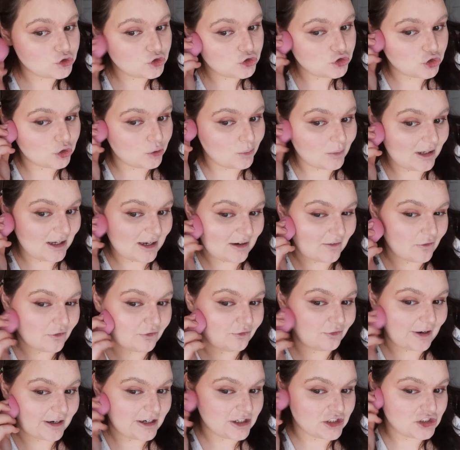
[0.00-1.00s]
dewy and
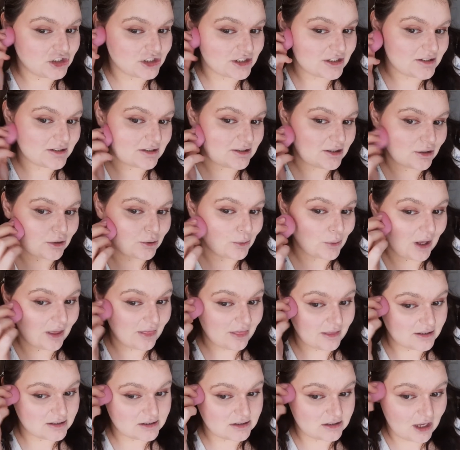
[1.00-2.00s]
freshness to
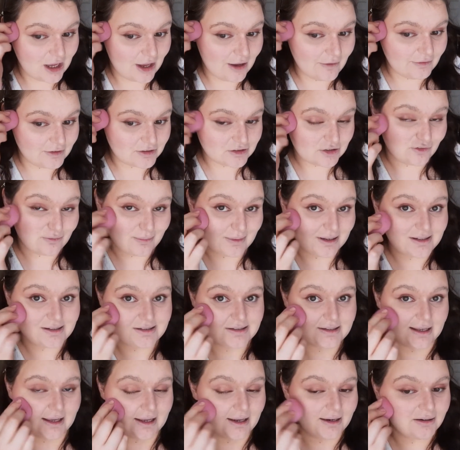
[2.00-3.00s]
the surface of my
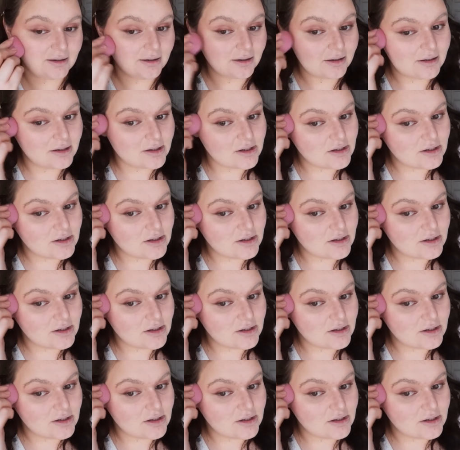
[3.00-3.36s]
skin